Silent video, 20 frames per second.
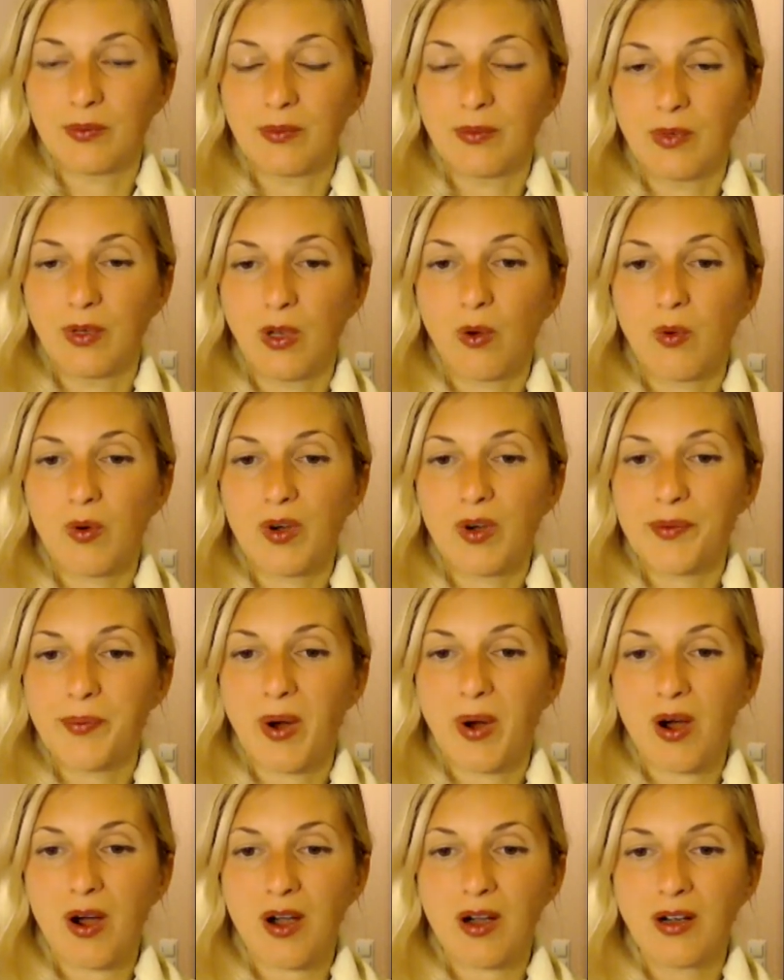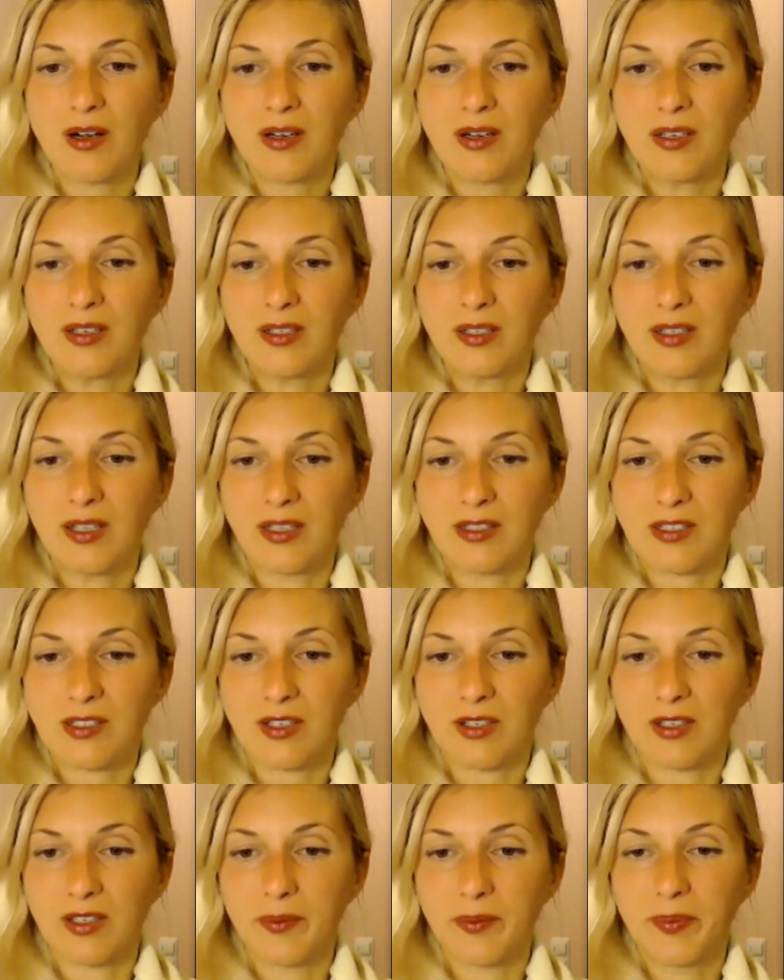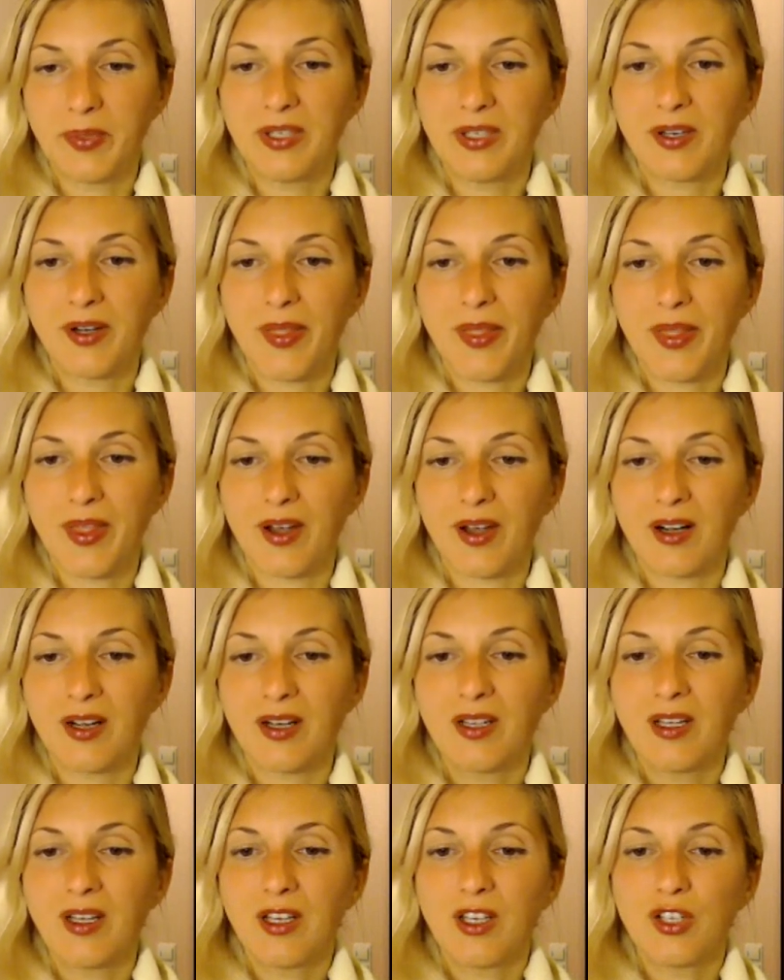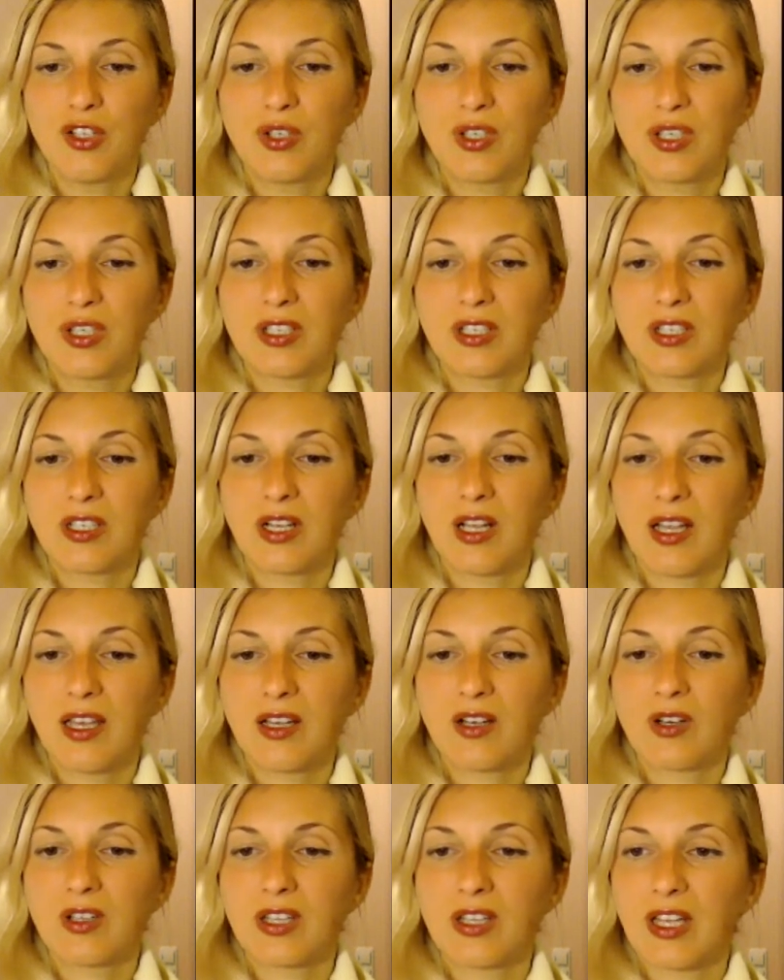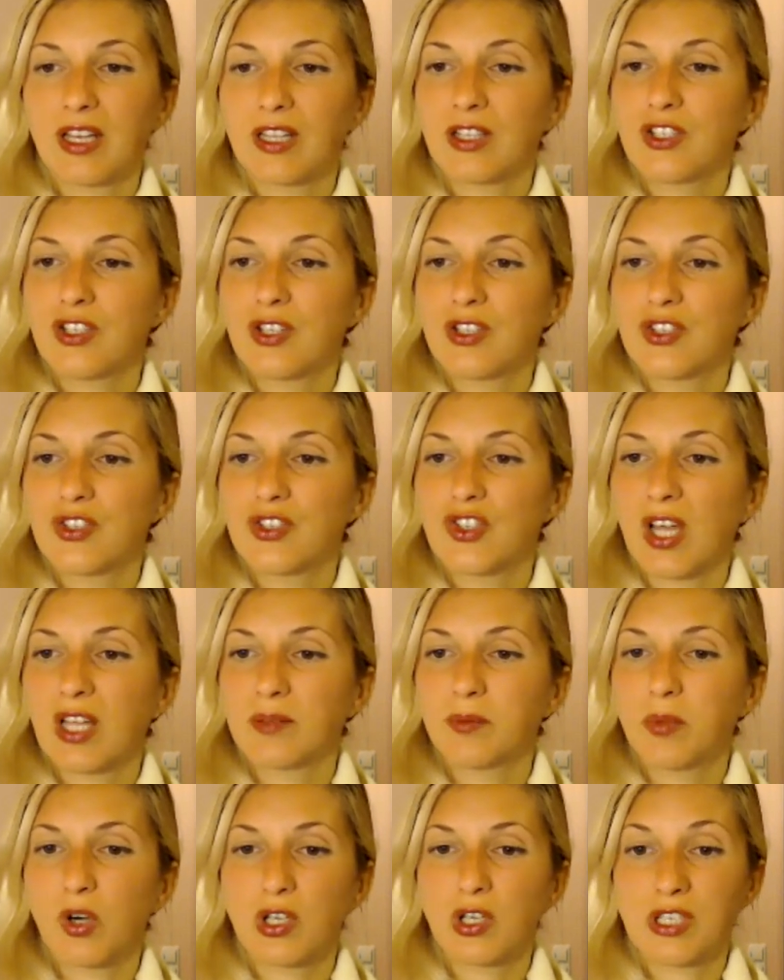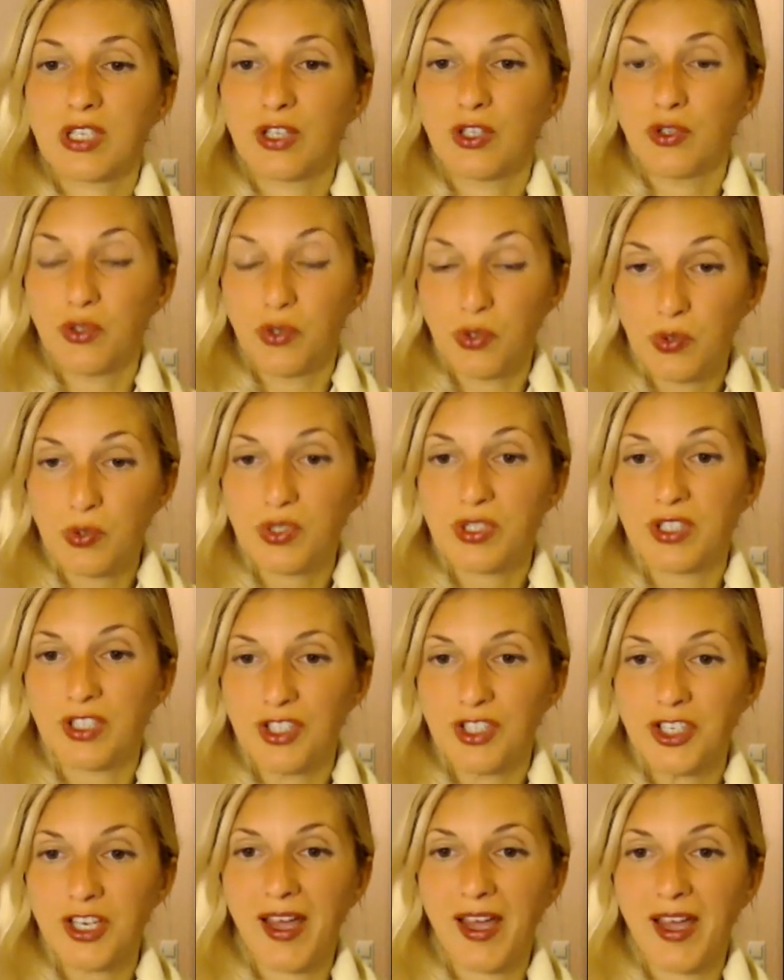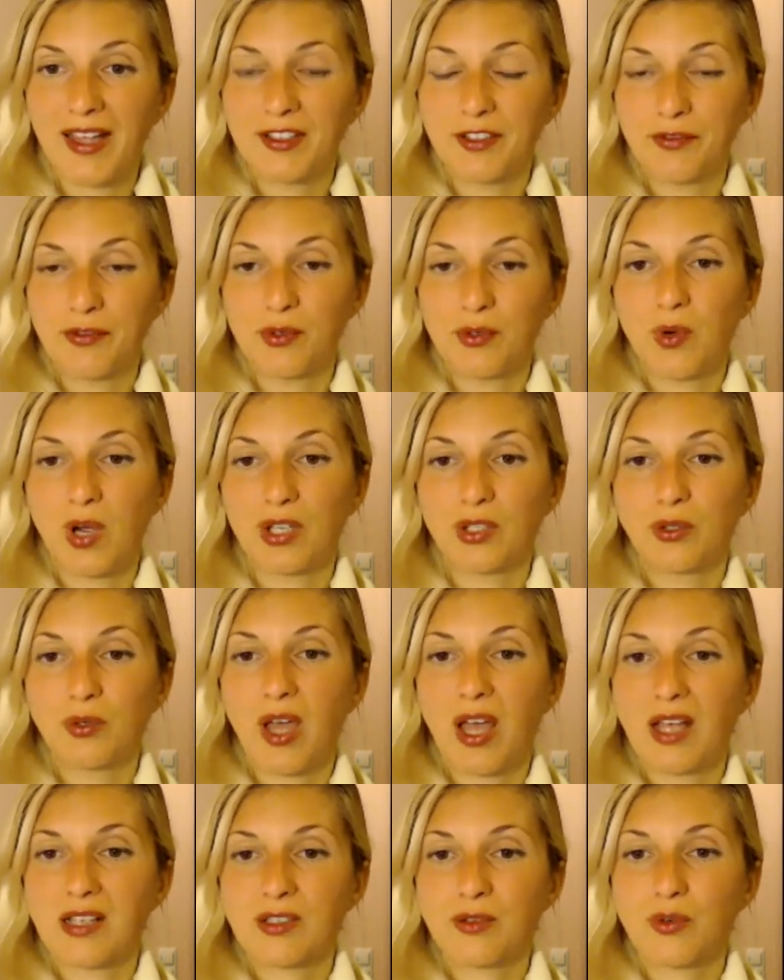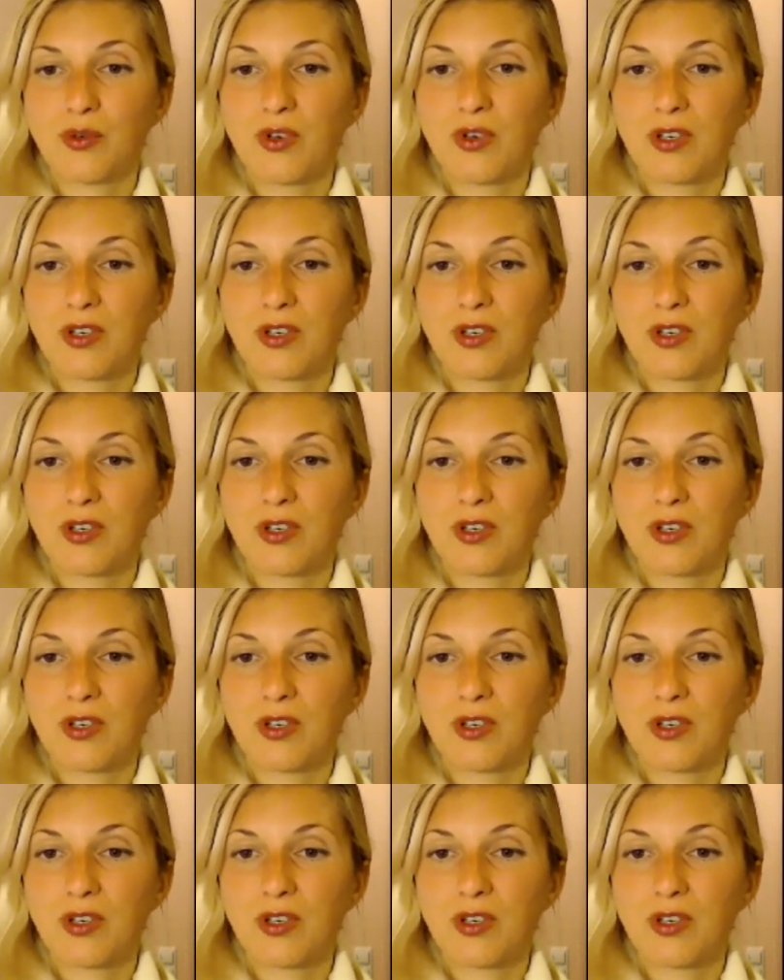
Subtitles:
lower bar that's going to appear there. You can click on that chat box and use the chat if you want to ask